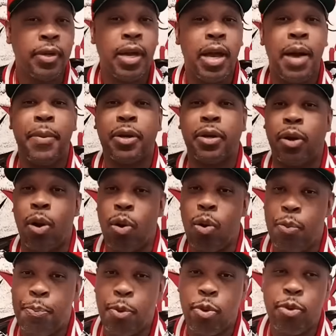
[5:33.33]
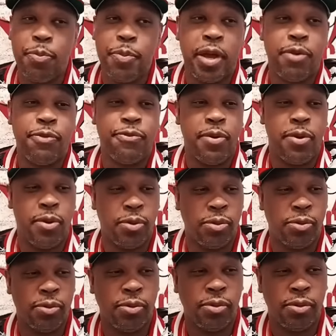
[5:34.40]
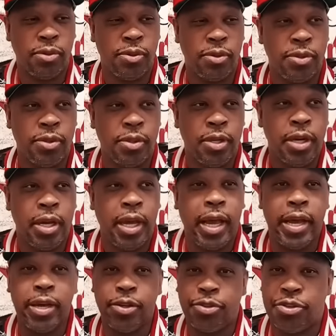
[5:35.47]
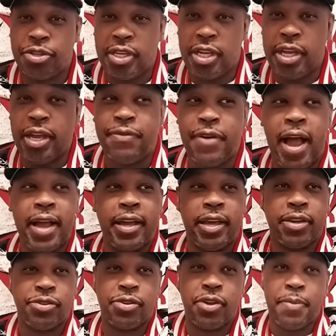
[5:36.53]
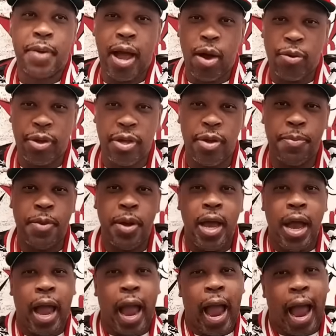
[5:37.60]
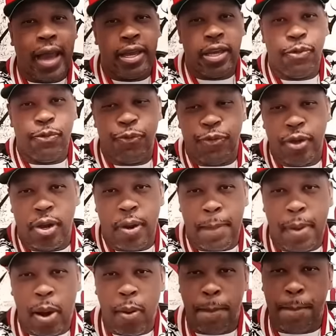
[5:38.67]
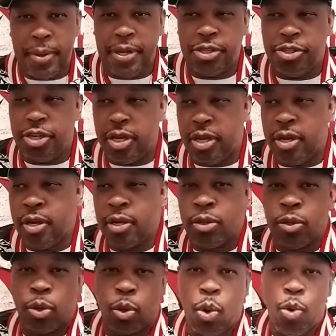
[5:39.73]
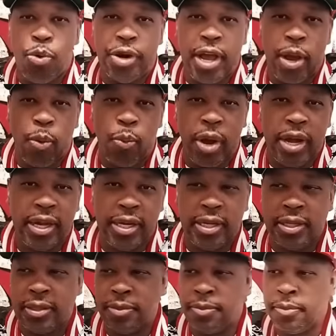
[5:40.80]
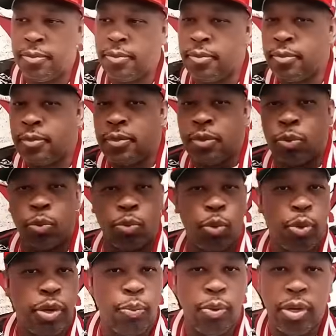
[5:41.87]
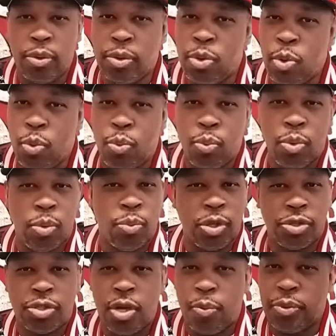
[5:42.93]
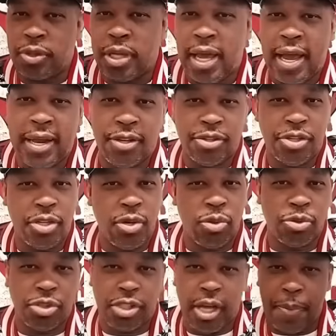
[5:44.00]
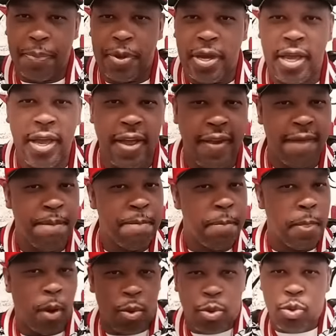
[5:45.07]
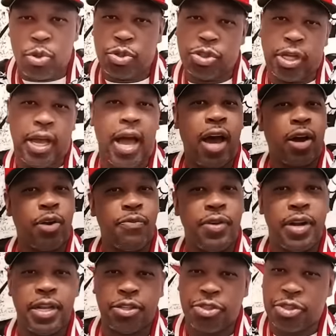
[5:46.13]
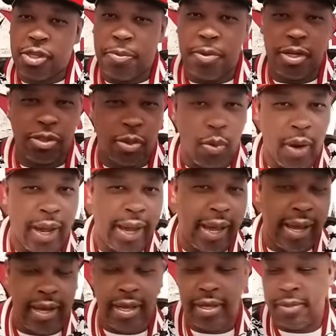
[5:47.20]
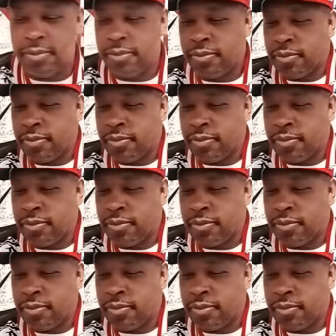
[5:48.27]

I'm about to call Birdman phone and see if I can get something out of him, how he feel about BG going that Wayne. Do he you know what's up with that? Is he gonna step in? Or you gonna stay out of it, let the siblings go at it?